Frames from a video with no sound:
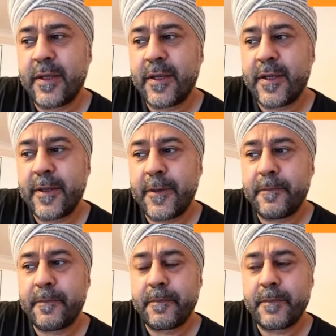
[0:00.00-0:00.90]

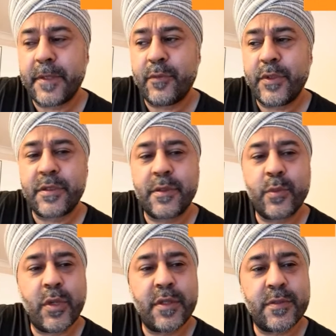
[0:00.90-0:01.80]
But which are the
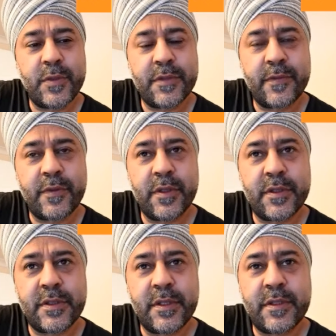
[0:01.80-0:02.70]
ones which have got
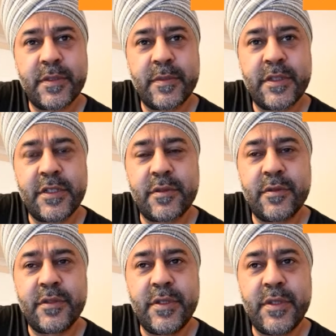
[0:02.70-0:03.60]
some
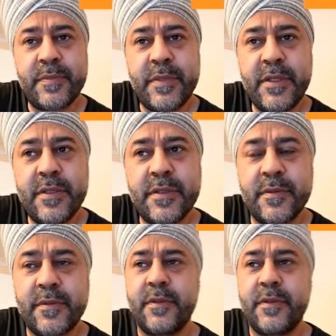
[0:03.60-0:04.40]
additional USPs?